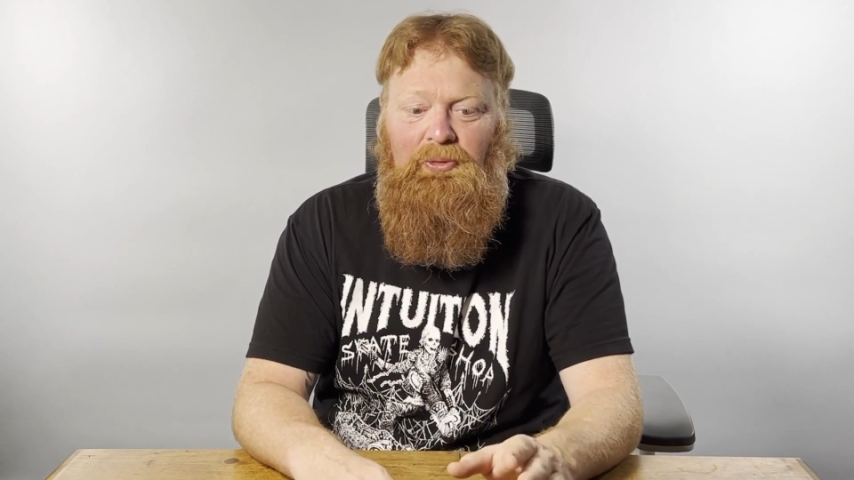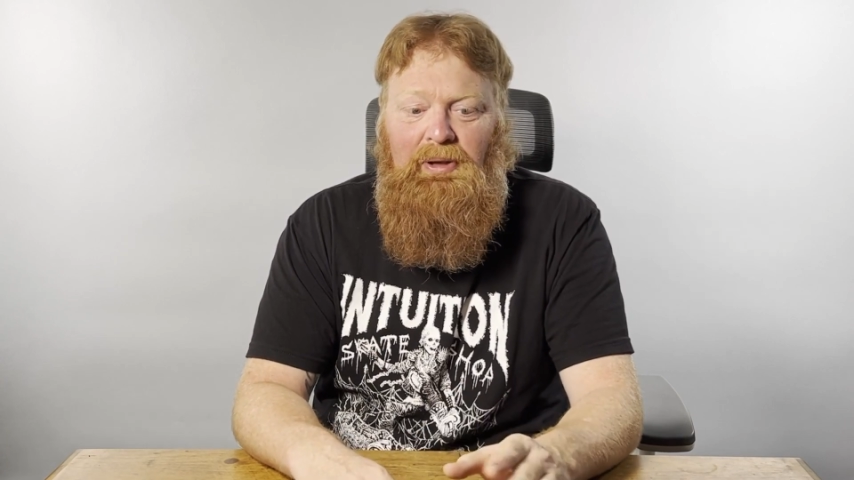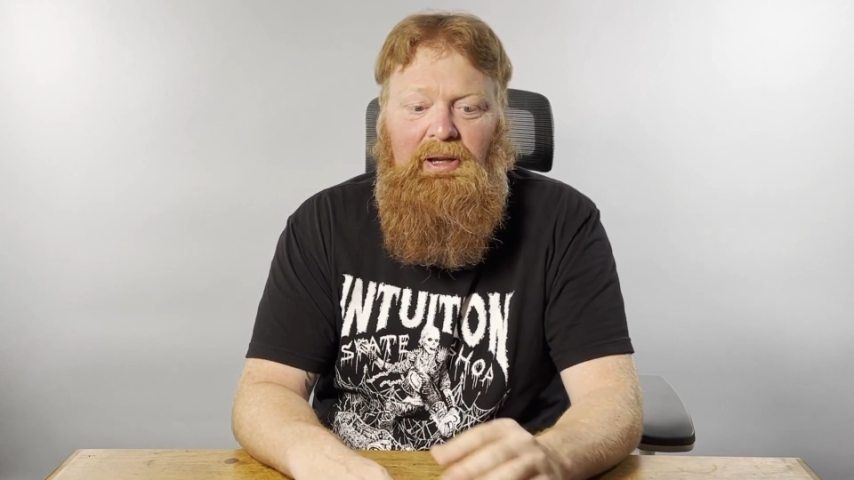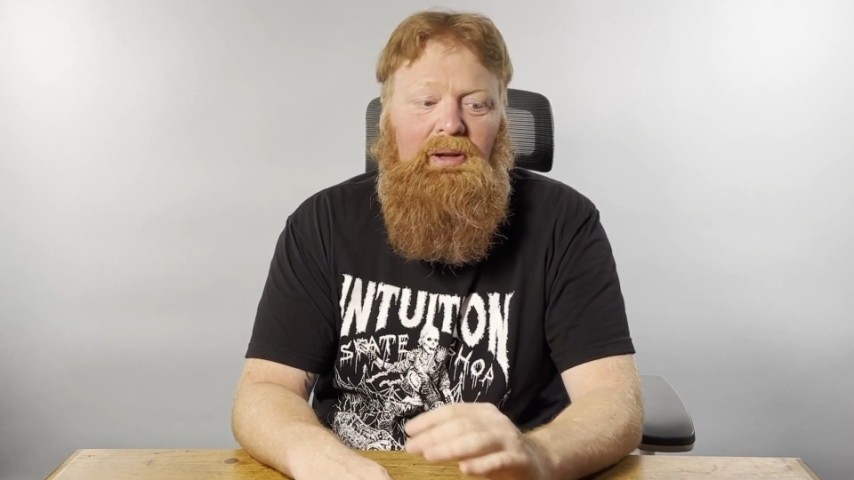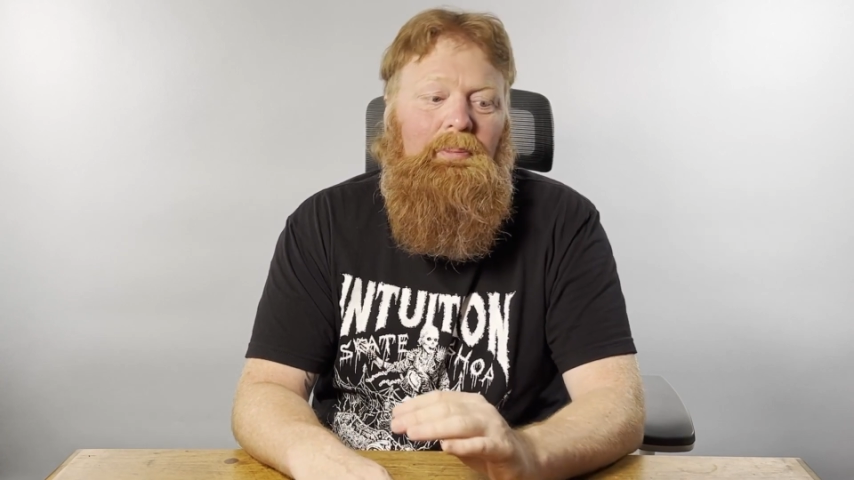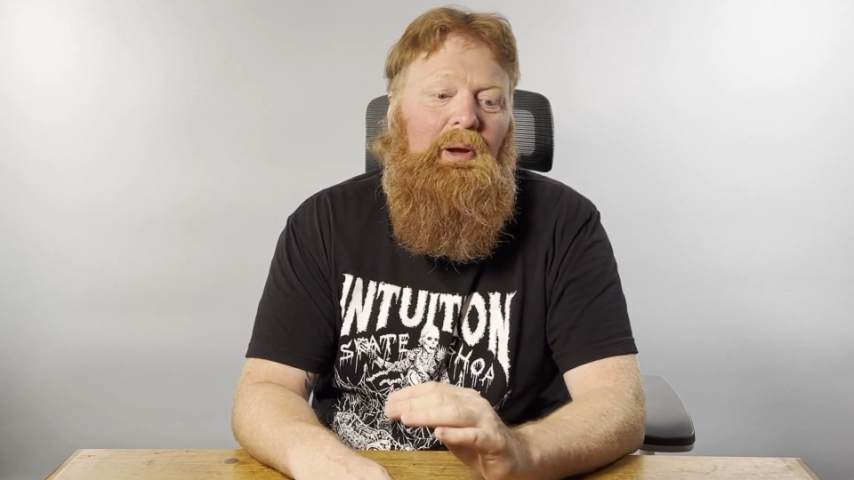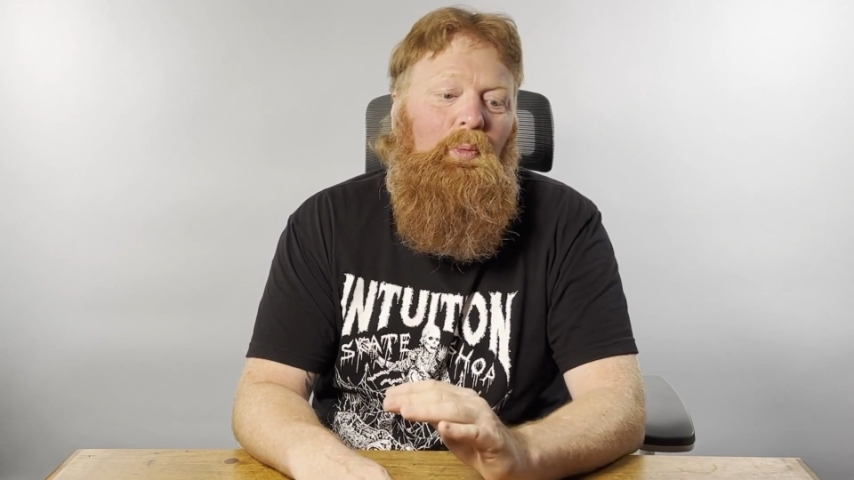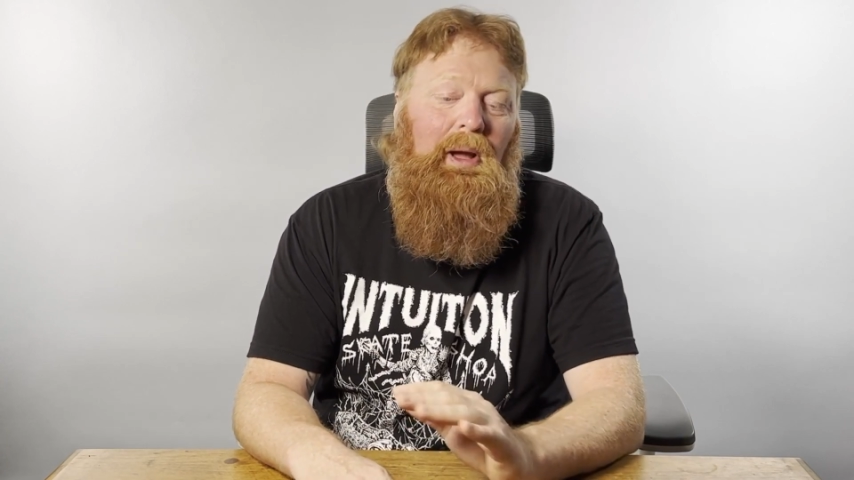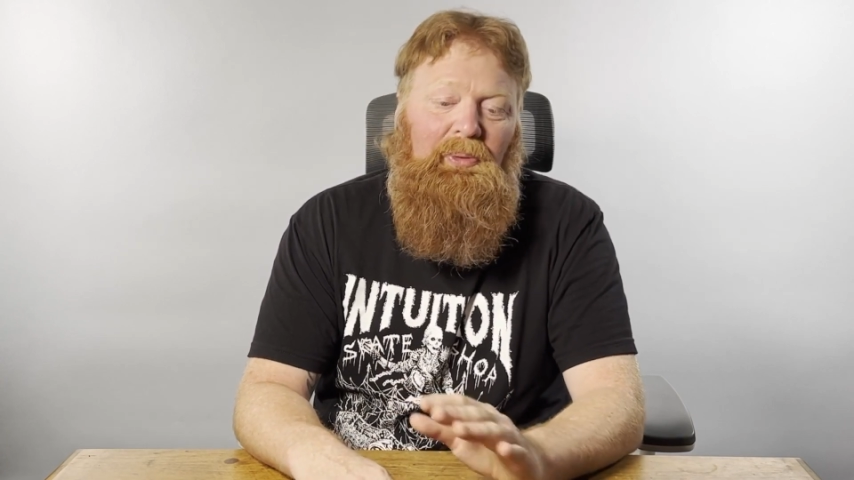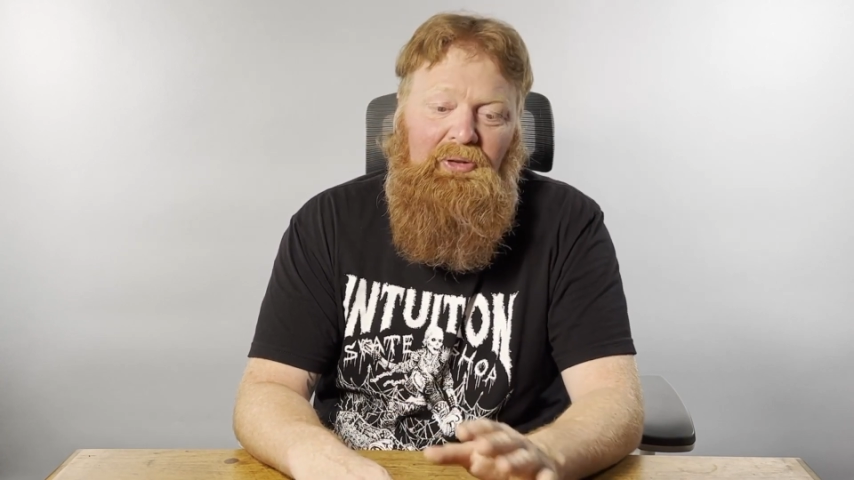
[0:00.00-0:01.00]
media, my
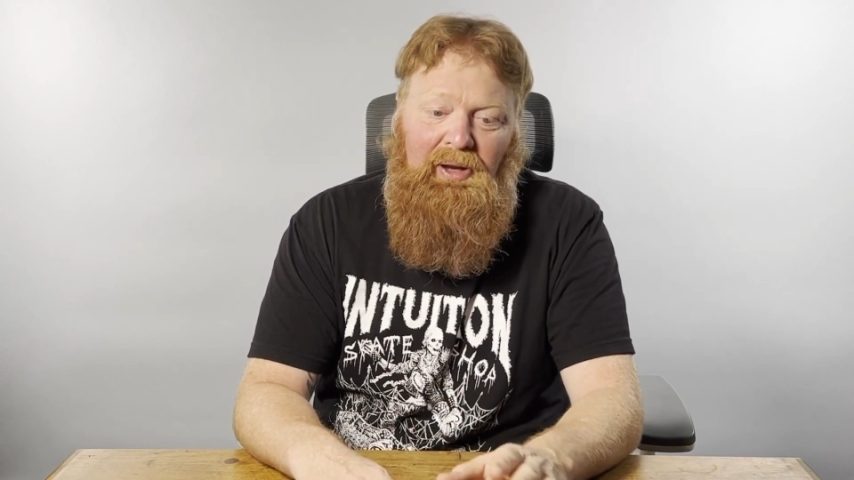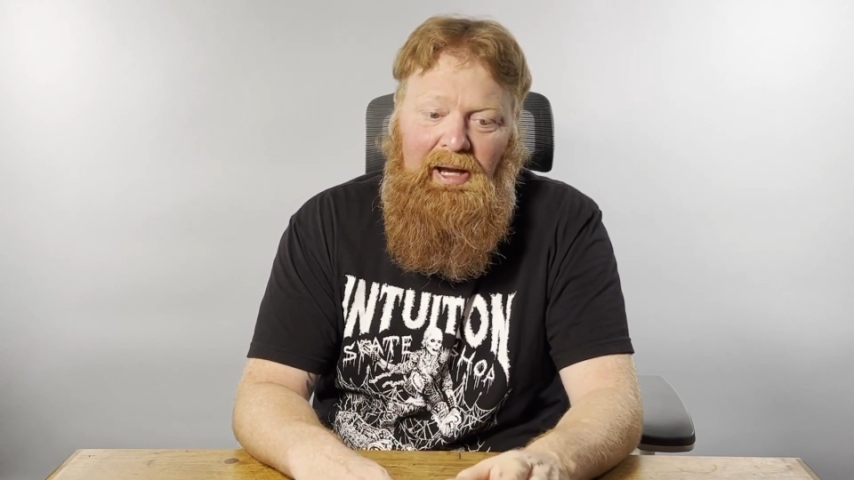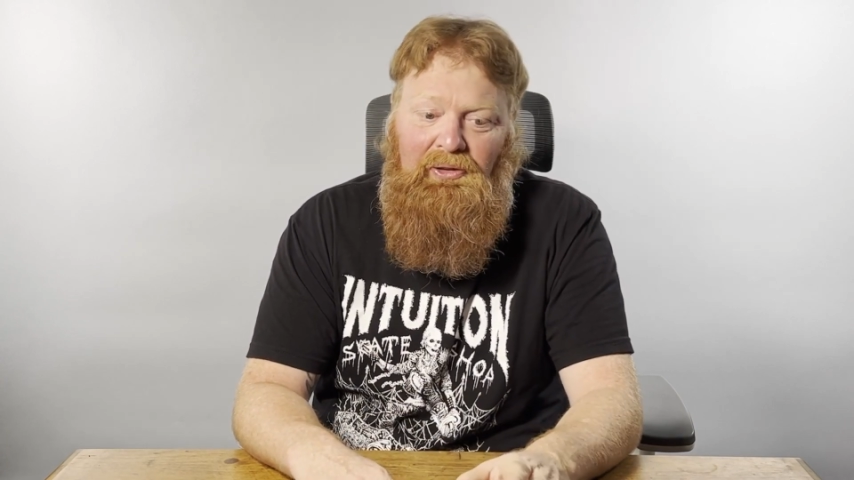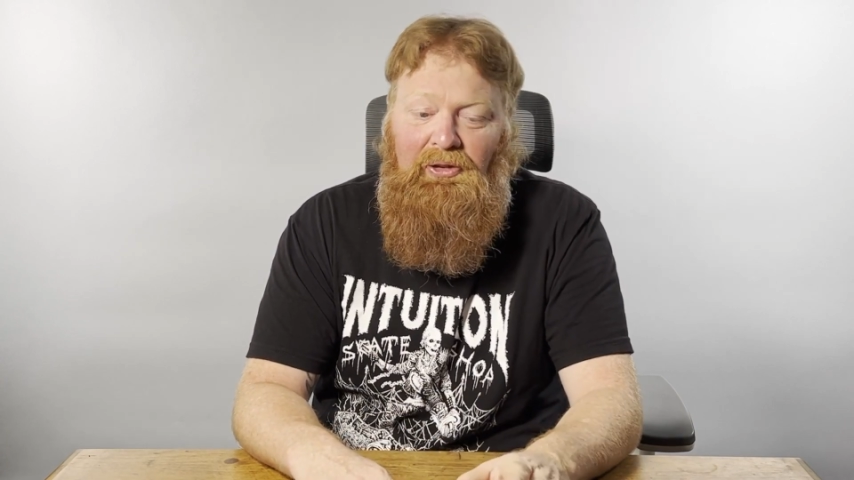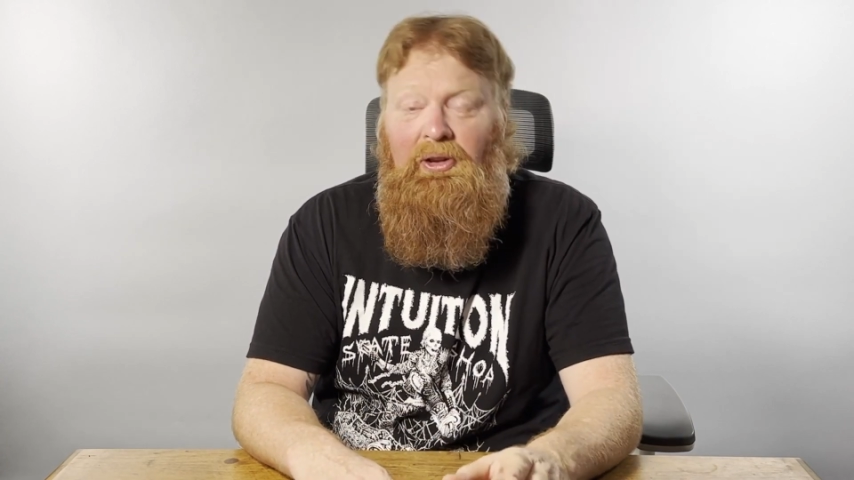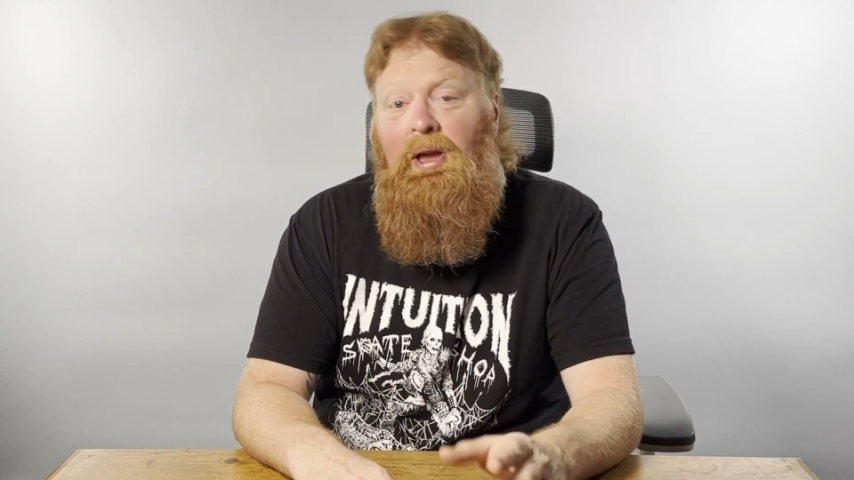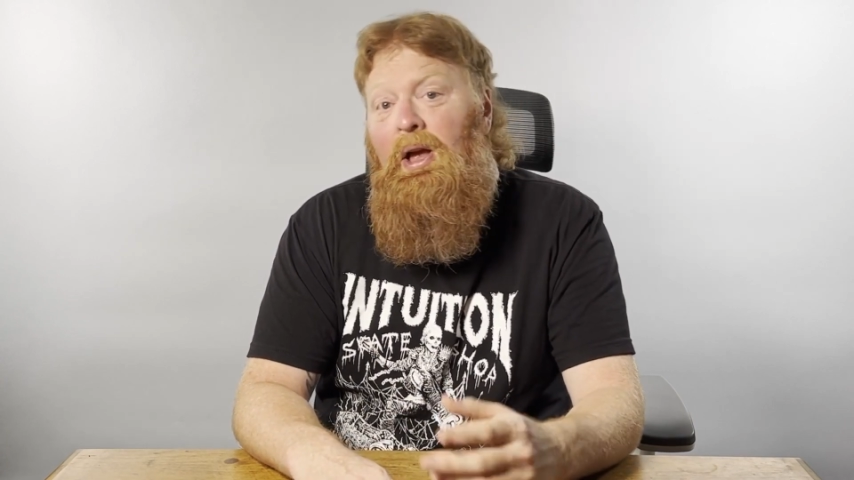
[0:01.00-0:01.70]
websites,